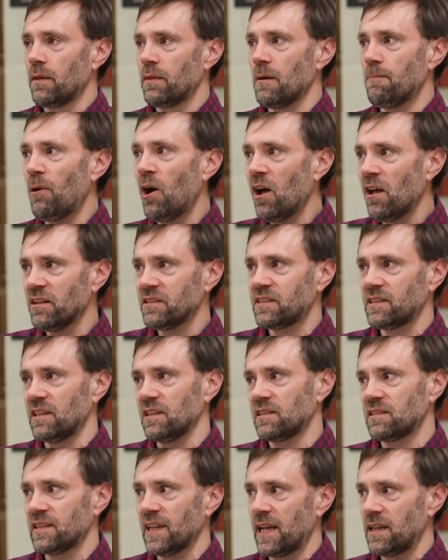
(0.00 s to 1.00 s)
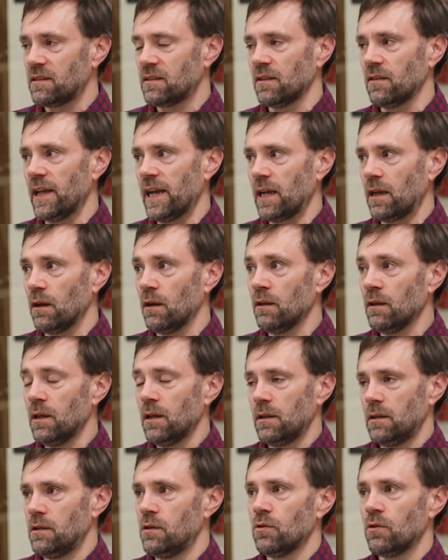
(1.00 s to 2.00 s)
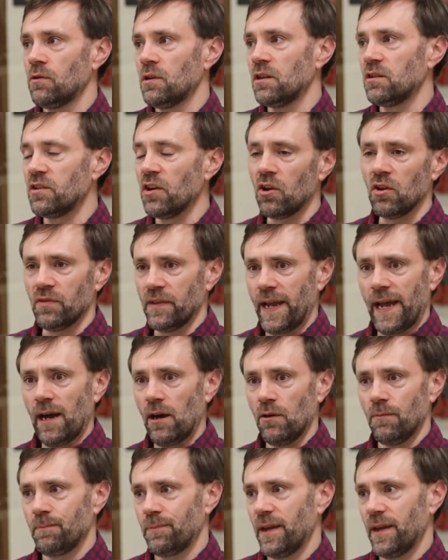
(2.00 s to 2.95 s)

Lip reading: the policy is set to like, you're an adult now,